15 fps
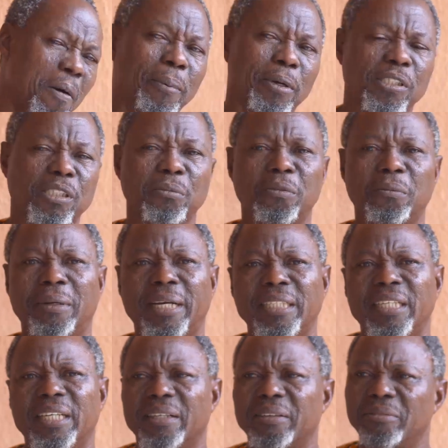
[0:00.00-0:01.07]
not possible, my
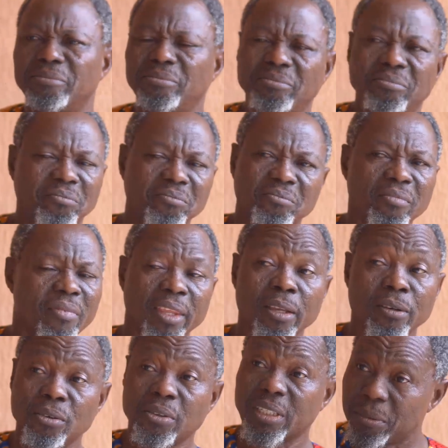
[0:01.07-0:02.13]
dear.
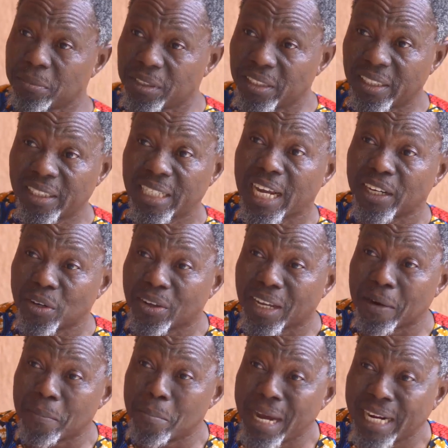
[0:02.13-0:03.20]
You came there and cannot
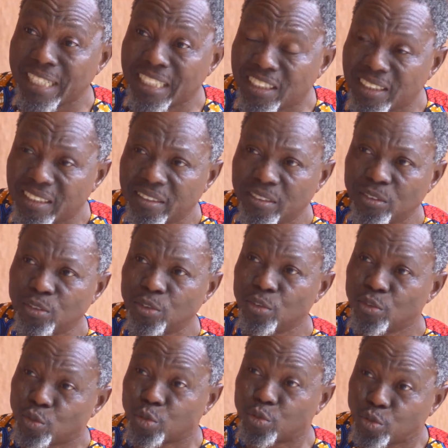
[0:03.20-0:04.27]
get married
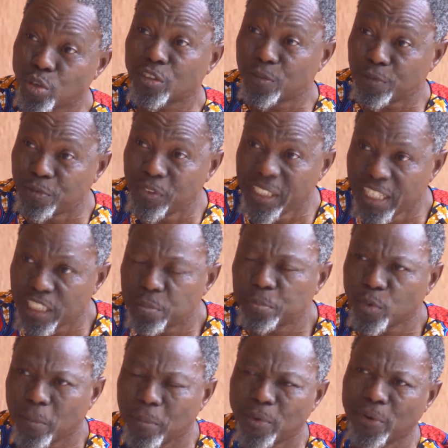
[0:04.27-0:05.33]
to such village
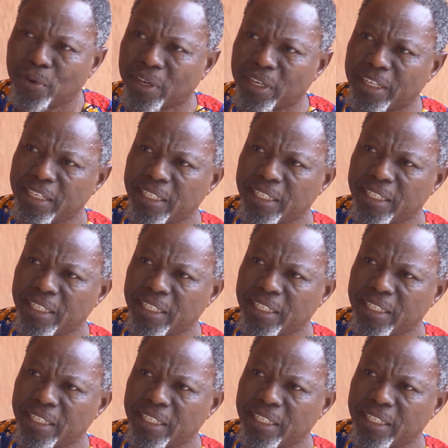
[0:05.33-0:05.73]
poor boy.